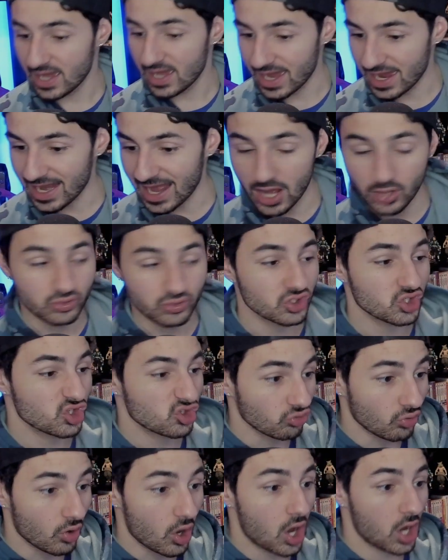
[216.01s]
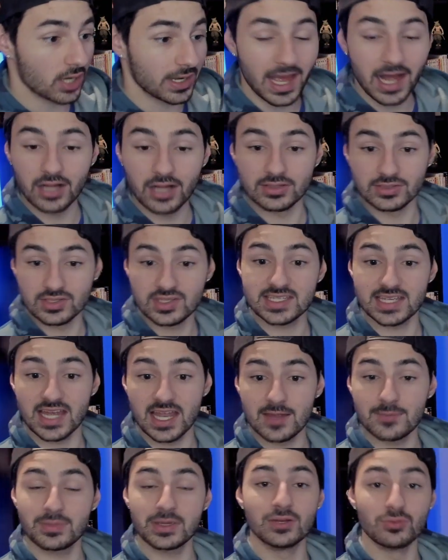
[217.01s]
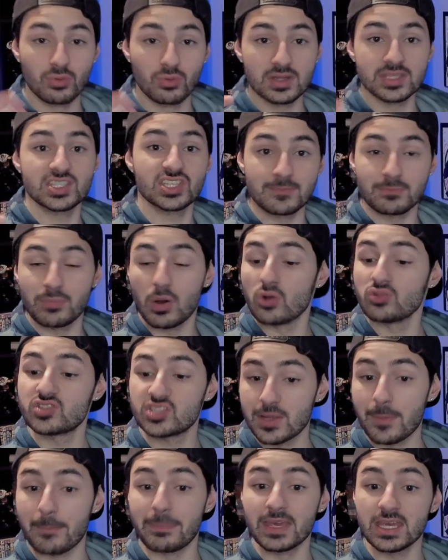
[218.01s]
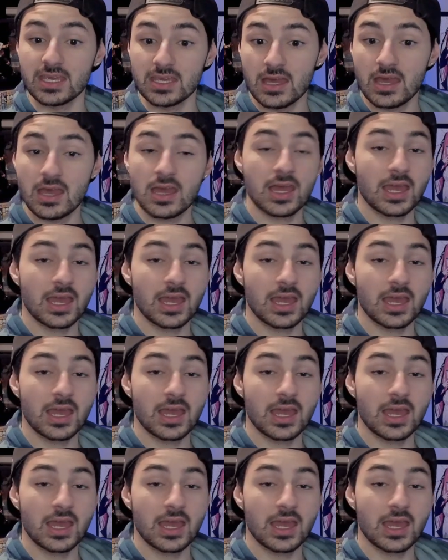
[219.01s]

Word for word: and how strong Elder Centipede was supposed to be.